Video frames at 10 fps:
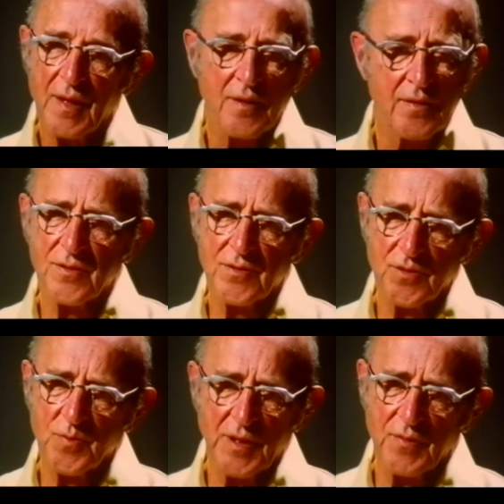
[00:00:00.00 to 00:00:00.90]
there's
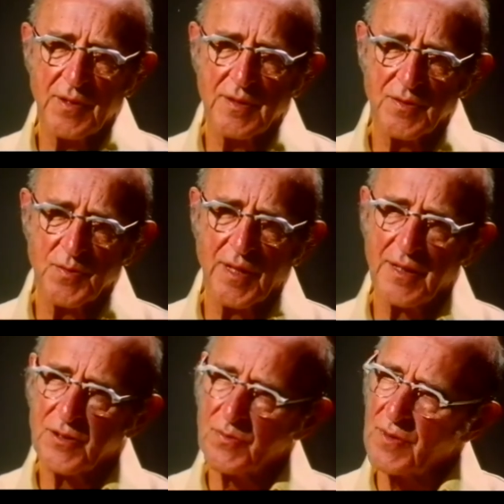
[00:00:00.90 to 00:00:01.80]
so many reasons why
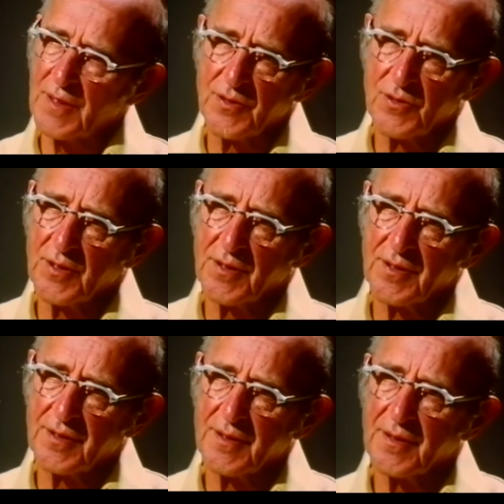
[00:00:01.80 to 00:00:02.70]
I really
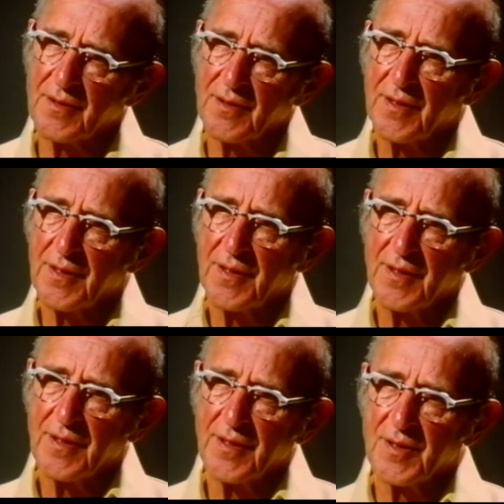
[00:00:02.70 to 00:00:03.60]
shouldn't
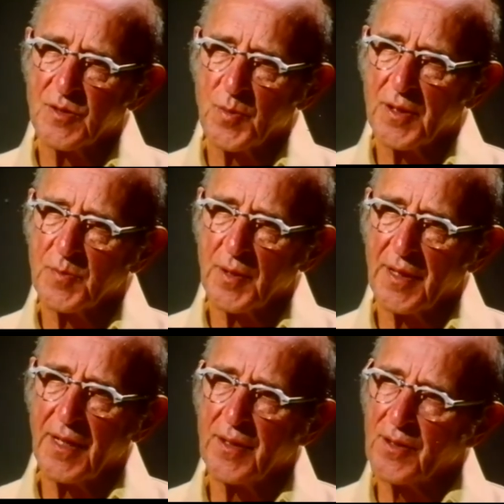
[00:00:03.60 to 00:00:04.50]
express my
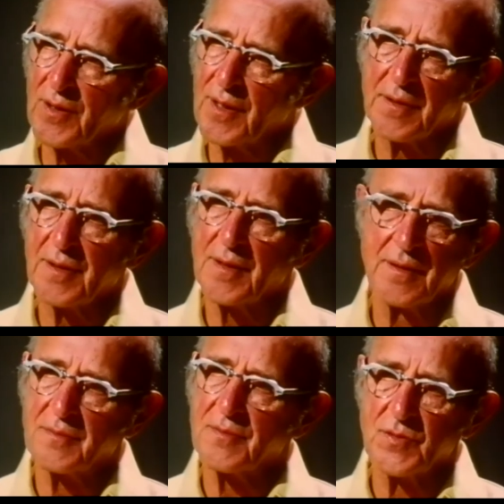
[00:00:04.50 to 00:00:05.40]
anger.
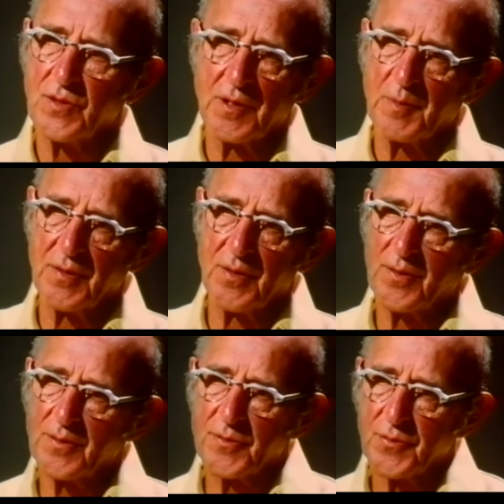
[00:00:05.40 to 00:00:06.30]
I'll talk about
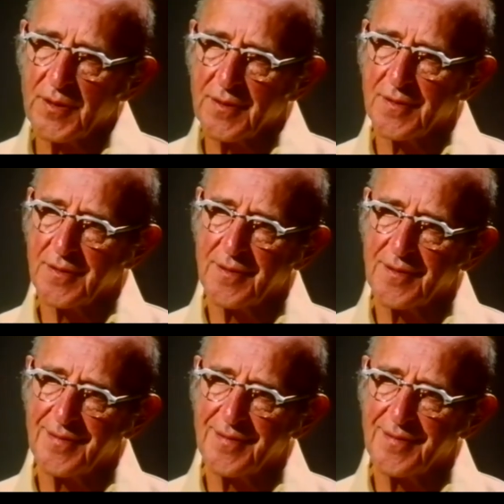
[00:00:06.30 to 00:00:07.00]
all those reasons.